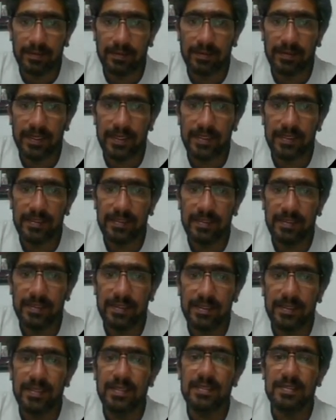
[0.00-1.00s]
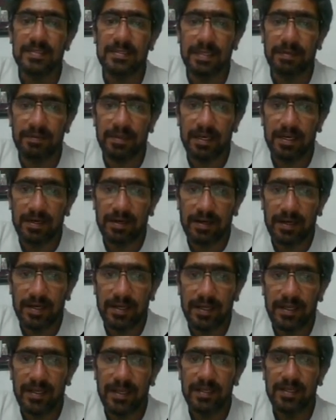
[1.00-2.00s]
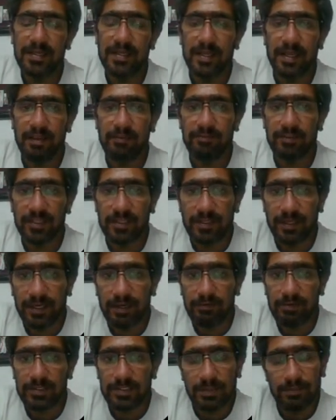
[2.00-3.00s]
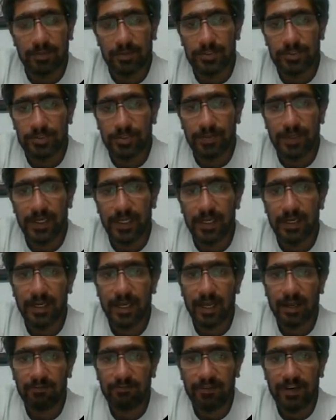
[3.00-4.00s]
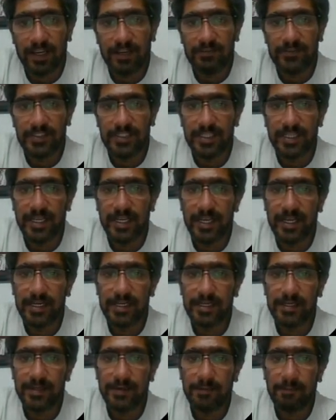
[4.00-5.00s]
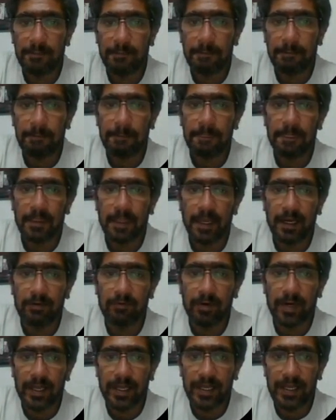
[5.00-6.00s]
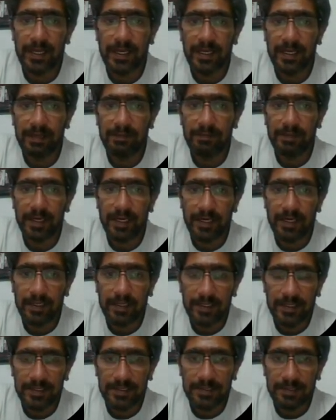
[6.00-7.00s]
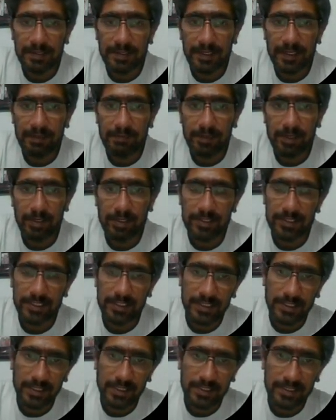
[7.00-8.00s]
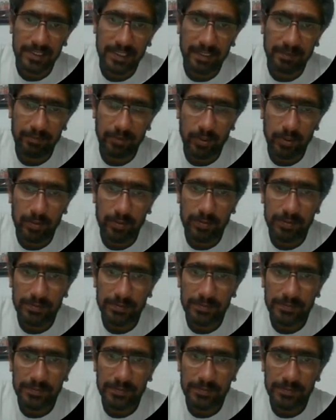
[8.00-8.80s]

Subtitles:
Right? Similarly, if the 3 was supposed to be in R5C8, it would again eliminate this 3 because it's in the same row.